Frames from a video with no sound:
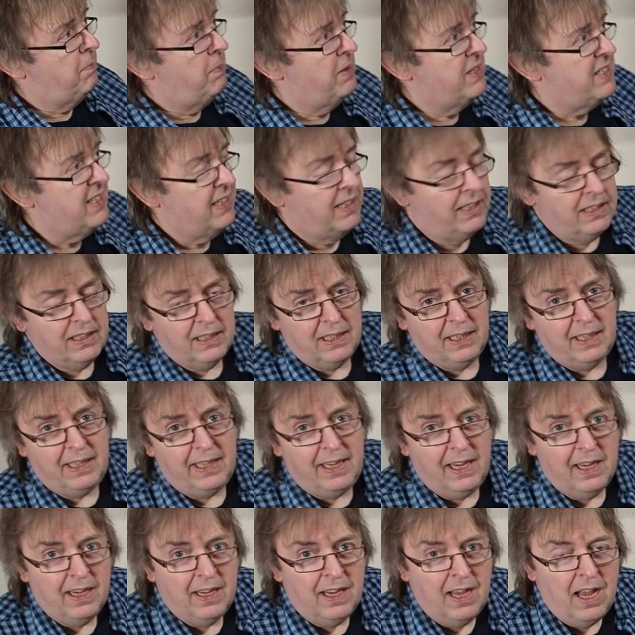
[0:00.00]
a
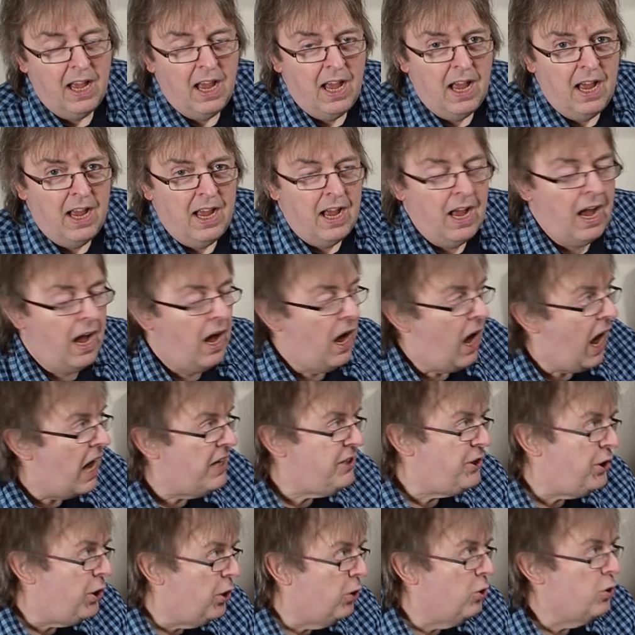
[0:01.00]
particularly
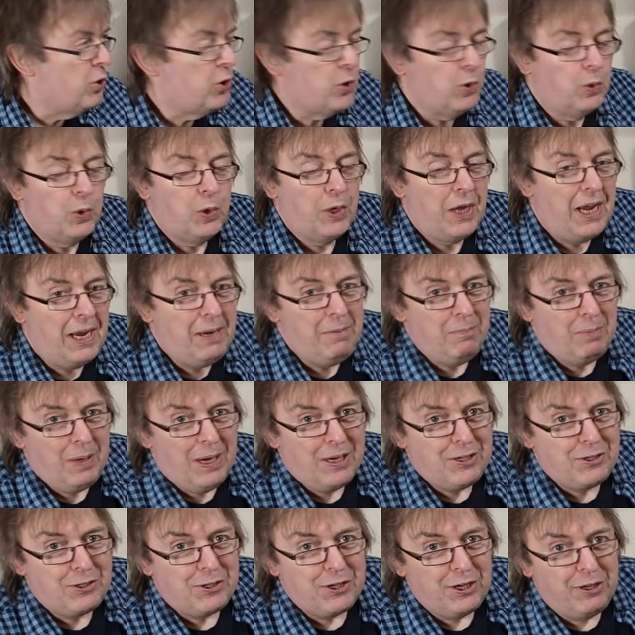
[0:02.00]
unusual looking
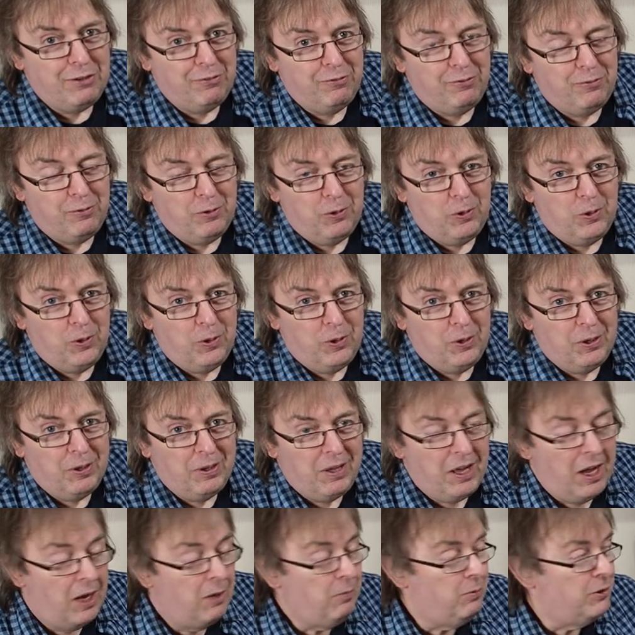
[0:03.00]
picture
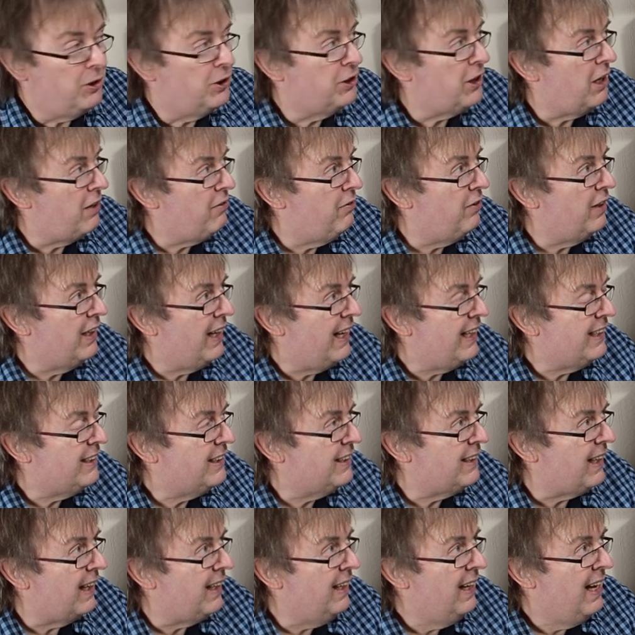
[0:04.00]
for, I would say, for
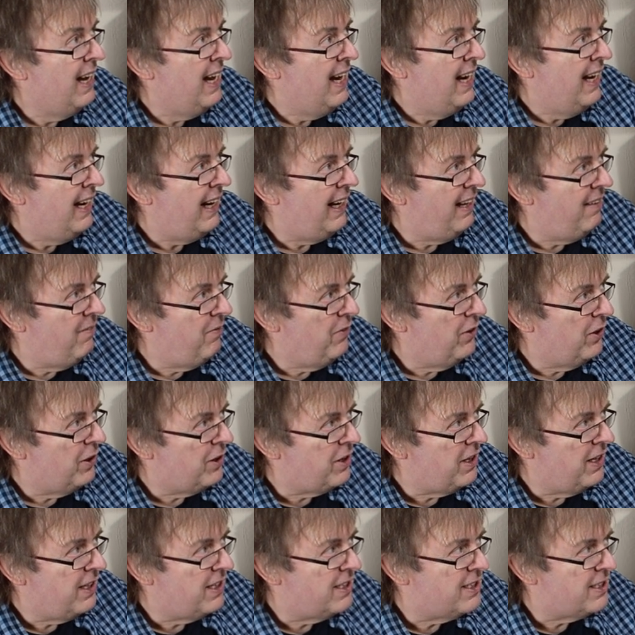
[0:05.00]
Leicester, in
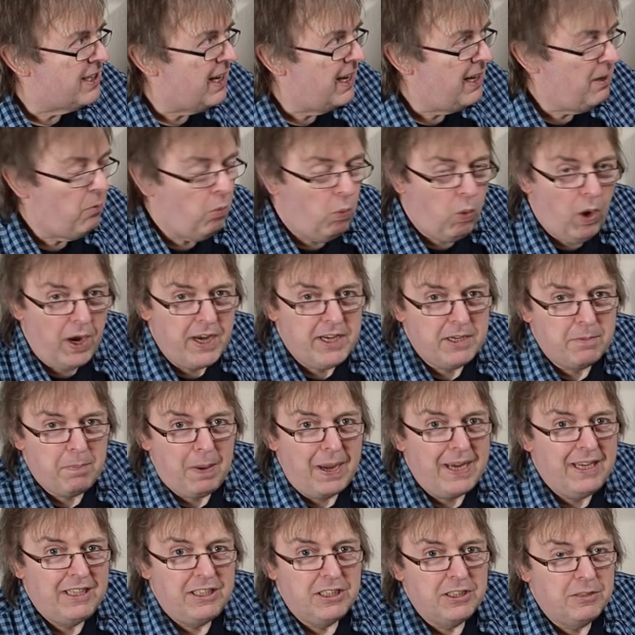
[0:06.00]
that it's a white
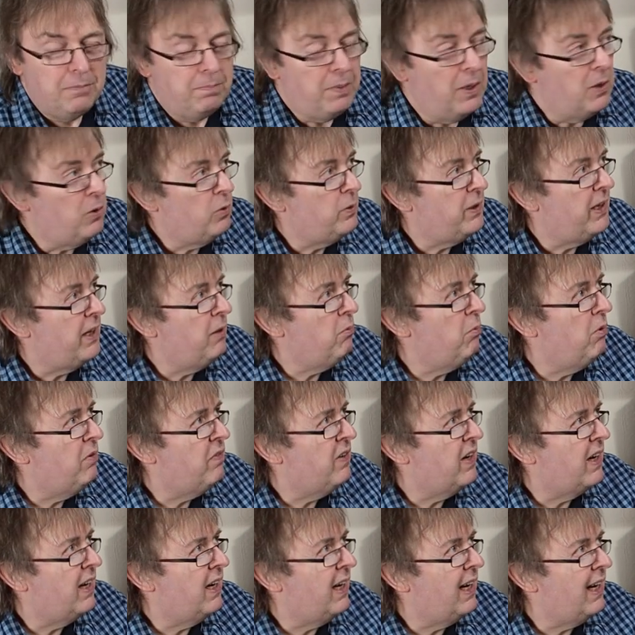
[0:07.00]
painted building
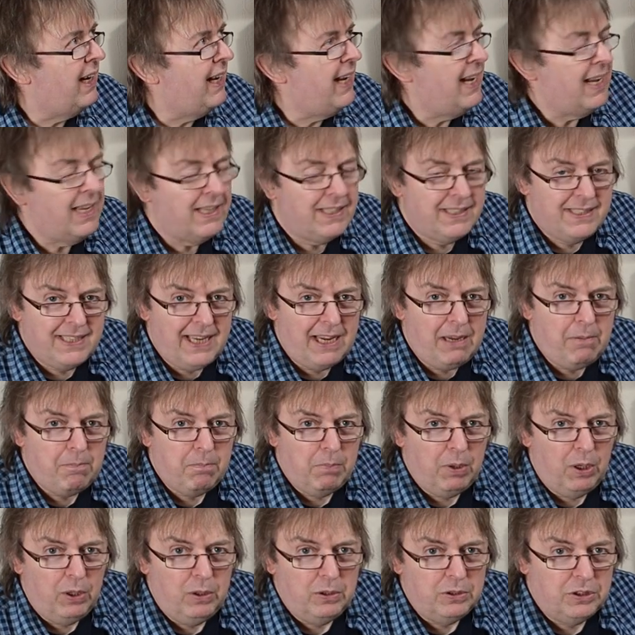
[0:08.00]
with a clear deep
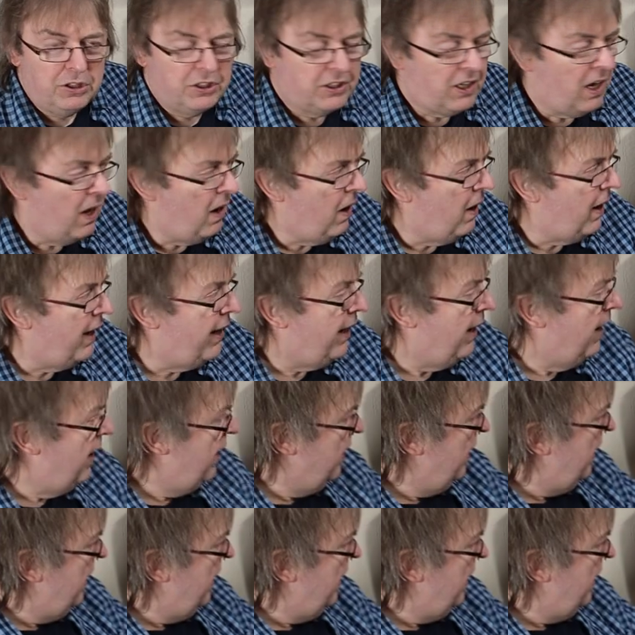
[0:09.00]
blue sky.